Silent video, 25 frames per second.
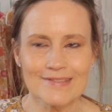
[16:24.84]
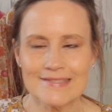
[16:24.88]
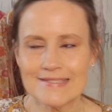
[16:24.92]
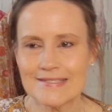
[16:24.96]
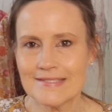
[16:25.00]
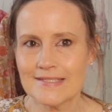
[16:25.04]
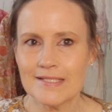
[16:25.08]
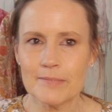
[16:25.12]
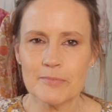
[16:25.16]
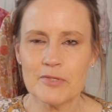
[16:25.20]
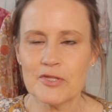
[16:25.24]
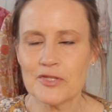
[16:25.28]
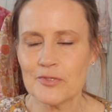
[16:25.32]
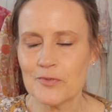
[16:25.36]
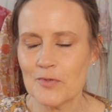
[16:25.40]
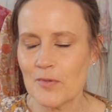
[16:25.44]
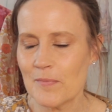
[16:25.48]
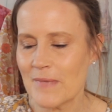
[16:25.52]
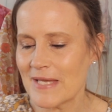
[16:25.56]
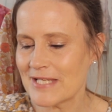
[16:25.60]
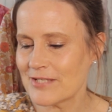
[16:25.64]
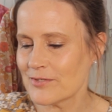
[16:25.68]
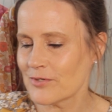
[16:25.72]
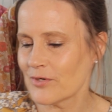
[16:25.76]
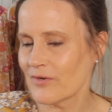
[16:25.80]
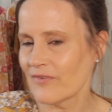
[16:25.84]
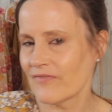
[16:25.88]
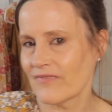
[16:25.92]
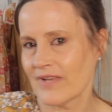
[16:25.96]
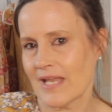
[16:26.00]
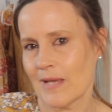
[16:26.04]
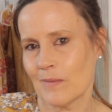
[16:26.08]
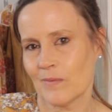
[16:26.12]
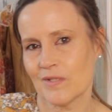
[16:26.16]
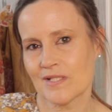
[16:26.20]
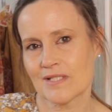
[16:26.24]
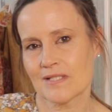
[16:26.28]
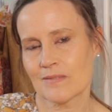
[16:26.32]
skipping through a meadow of
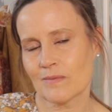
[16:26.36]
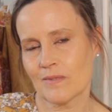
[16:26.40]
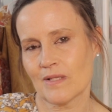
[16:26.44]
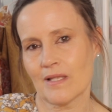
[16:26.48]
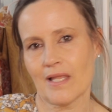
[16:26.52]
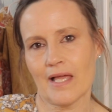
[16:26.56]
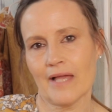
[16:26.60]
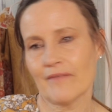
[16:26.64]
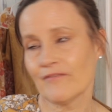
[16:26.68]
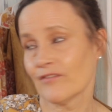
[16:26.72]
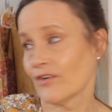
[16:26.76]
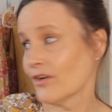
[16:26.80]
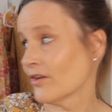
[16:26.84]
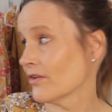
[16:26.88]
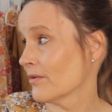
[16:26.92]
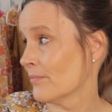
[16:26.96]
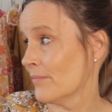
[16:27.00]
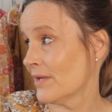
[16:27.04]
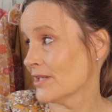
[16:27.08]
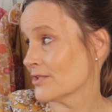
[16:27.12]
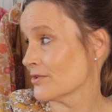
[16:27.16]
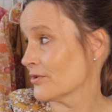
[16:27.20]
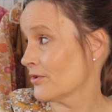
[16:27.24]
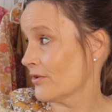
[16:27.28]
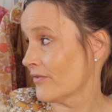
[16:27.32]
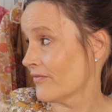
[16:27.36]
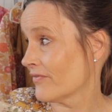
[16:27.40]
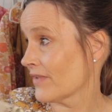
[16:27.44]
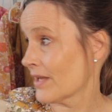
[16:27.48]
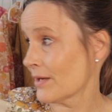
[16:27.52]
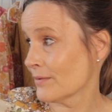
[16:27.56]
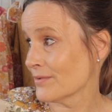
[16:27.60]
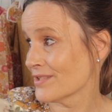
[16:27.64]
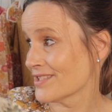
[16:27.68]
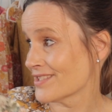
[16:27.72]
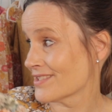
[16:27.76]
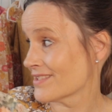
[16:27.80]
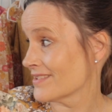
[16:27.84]
flowers. Well, I haven't got a meadow of
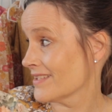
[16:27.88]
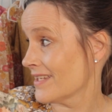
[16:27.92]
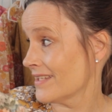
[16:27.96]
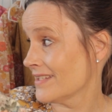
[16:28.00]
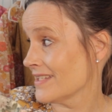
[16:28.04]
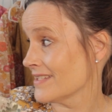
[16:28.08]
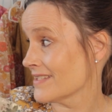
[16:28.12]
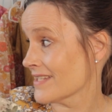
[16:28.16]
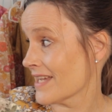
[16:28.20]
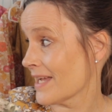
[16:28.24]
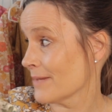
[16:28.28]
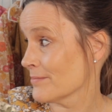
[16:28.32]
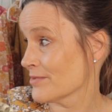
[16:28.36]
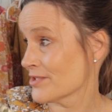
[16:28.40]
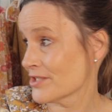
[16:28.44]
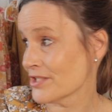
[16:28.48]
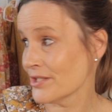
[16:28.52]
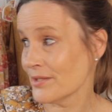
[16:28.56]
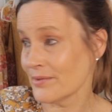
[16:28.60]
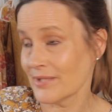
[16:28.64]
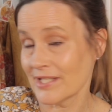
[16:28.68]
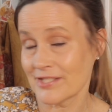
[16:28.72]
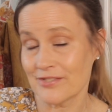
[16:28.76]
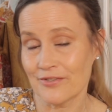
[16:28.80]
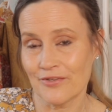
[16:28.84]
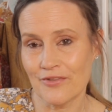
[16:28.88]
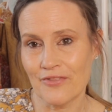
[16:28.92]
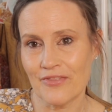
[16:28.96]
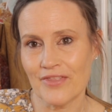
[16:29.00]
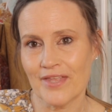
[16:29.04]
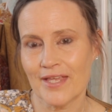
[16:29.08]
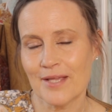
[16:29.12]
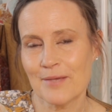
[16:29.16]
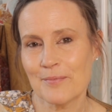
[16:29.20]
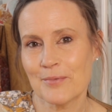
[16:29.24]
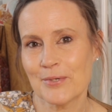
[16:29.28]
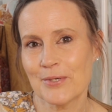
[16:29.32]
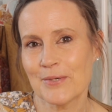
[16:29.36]
flowers anytime soon, I don't
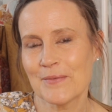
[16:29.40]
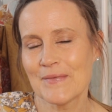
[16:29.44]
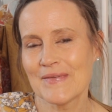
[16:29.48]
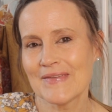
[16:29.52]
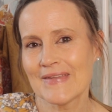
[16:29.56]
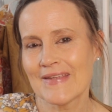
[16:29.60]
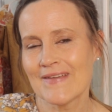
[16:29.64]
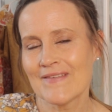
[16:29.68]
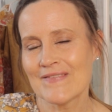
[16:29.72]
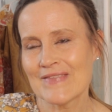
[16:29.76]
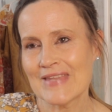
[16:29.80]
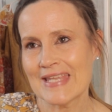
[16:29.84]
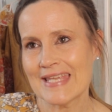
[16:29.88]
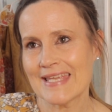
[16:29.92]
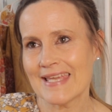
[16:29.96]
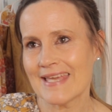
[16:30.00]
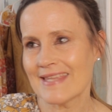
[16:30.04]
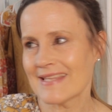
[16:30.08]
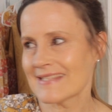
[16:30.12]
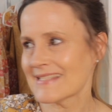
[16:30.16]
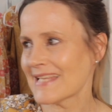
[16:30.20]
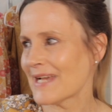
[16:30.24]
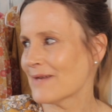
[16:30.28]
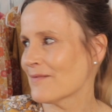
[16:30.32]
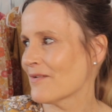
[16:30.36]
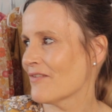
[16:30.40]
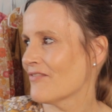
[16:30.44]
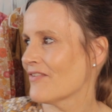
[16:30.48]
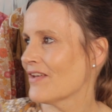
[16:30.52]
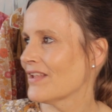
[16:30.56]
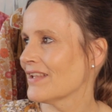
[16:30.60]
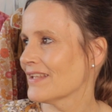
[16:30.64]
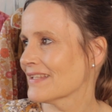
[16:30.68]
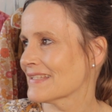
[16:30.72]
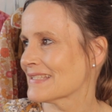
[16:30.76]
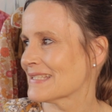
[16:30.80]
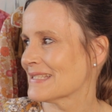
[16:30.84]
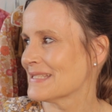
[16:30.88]
think, but yeah, that's how I
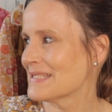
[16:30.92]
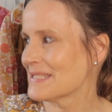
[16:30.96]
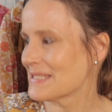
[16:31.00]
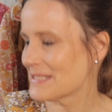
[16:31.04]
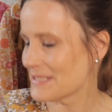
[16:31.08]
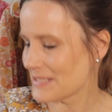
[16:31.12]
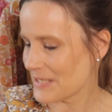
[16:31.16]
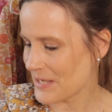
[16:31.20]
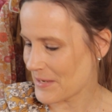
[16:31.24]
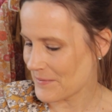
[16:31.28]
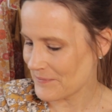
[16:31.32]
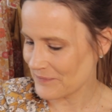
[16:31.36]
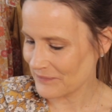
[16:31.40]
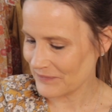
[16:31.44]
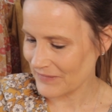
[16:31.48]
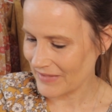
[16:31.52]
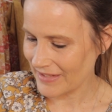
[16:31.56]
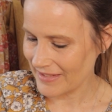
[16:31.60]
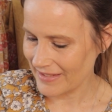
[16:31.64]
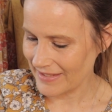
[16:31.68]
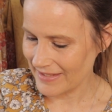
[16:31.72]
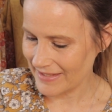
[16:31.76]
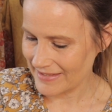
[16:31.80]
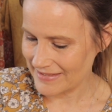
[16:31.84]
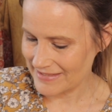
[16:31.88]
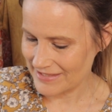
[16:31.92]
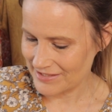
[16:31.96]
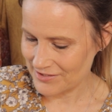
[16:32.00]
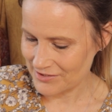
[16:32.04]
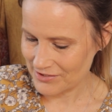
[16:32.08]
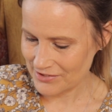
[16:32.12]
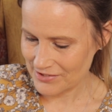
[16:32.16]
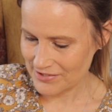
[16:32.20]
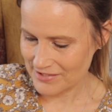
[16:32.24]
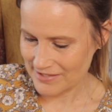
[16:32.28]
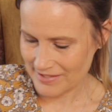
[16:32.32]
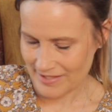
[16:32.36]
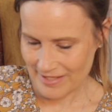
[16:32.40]
felt. And it's
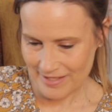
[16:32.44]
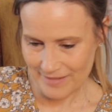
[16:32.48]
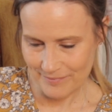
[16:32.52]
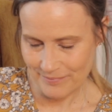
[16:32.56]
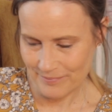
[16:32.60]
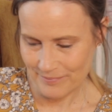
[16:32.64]
just a